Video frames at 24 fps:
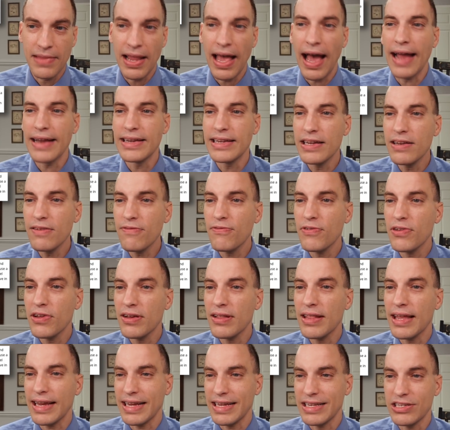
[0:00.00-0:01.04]
I didn't
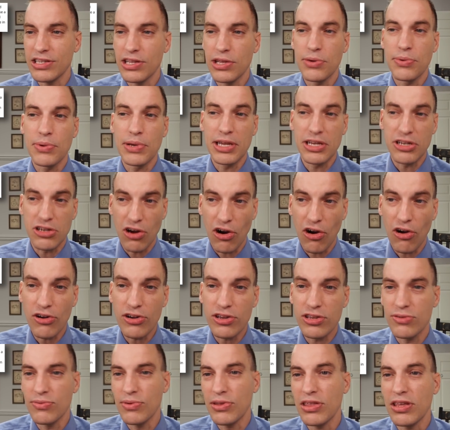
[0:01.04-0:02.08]
feel like continuing to
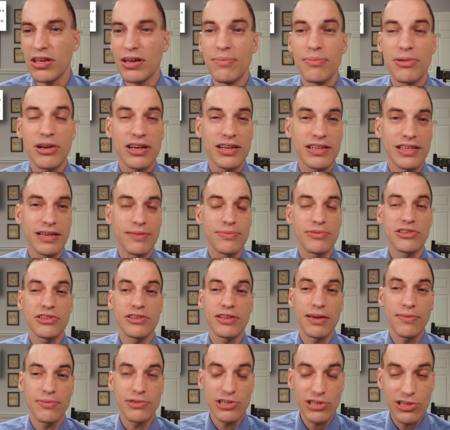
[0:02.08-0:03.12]
argue with him because
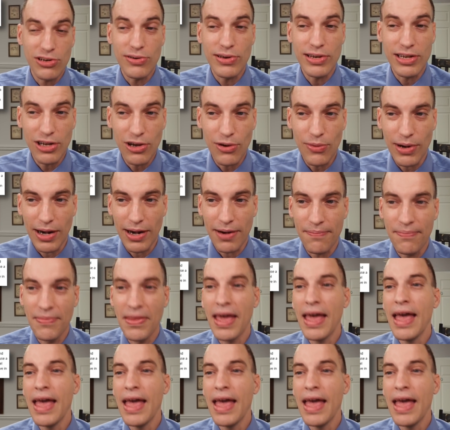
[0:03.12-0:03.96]
it was going nowhere.